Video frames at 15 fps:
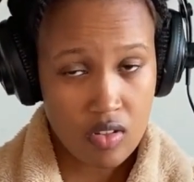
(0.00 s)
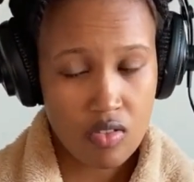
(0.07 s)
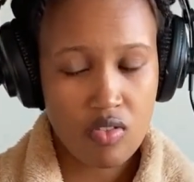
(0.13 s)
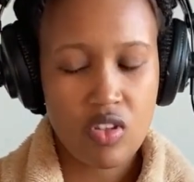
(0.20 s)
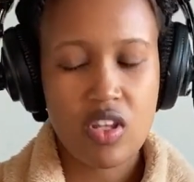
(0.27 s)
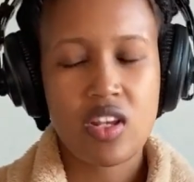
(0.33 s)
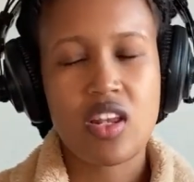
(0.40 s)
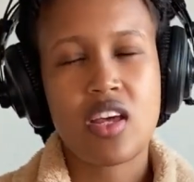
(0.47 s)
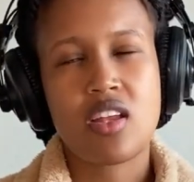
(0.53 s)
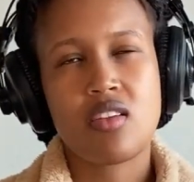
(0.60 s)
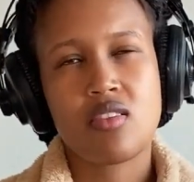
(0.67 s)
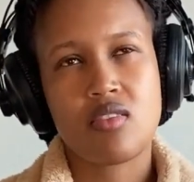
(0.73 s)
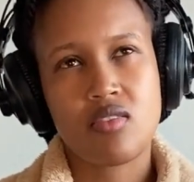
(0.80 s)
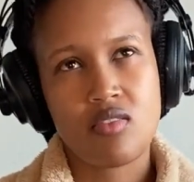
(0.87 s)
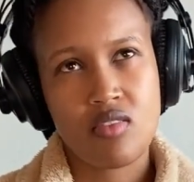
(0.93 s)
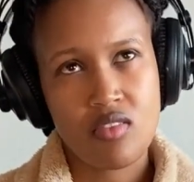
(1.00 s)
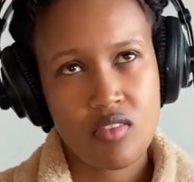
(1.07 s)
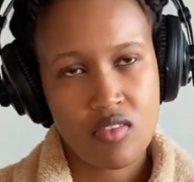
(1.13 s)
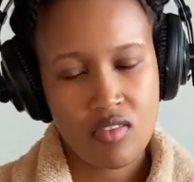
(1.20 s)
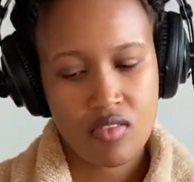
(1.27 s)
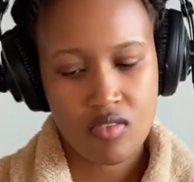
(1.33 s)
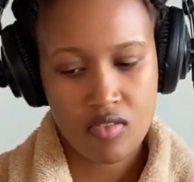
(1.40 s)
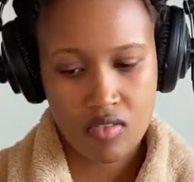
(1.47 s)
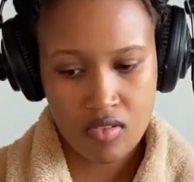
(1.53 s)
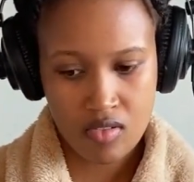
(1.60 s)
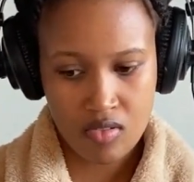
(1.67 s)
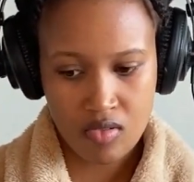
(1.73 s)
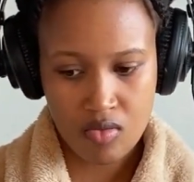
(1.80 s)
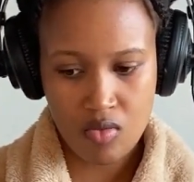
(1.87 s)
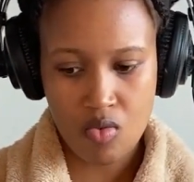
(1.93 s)
you know, you can add
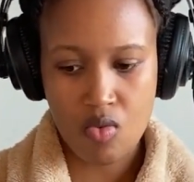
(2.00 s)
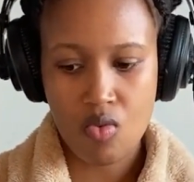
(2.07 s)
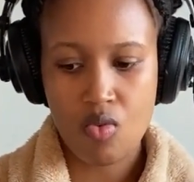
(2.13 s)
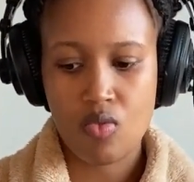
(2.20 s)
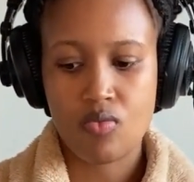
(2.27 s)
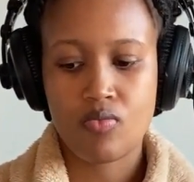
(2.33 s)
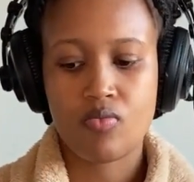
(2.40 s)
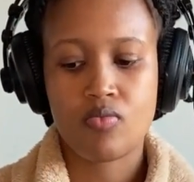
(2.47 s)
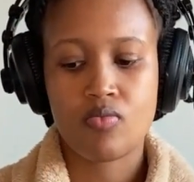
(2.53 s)
or.